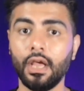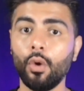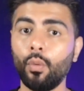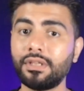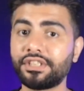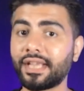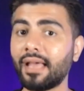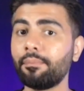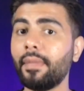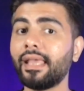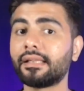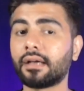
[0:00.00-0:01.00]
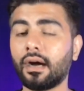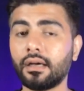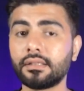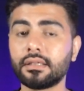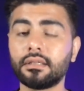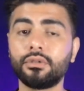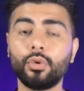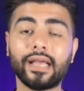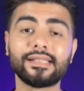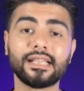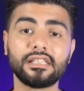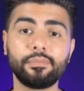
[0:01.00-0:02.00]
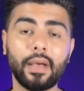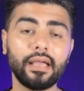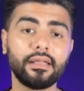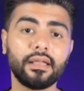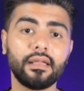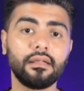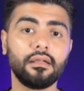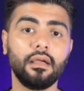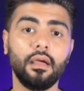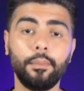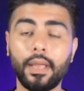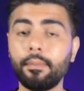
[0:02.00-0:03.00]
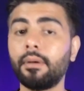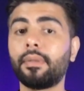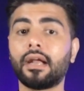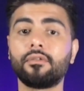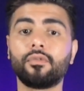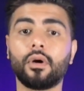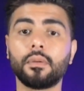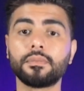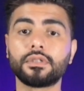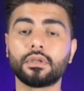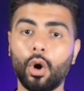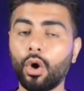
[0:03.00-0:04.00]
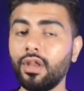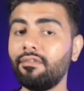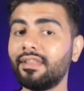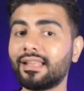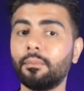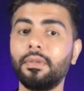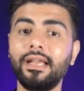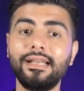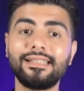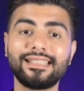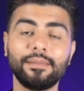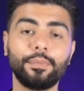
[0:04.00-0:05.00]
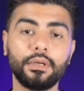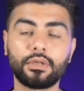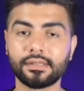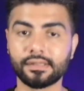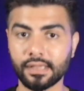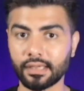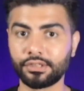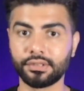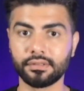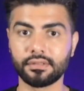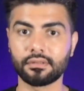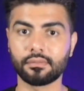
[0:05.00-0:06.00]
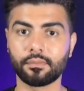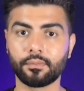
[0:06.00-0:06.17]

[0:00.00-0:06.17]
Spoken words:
which can make it harder to access banking, payment platforms, or even complete simple transactions.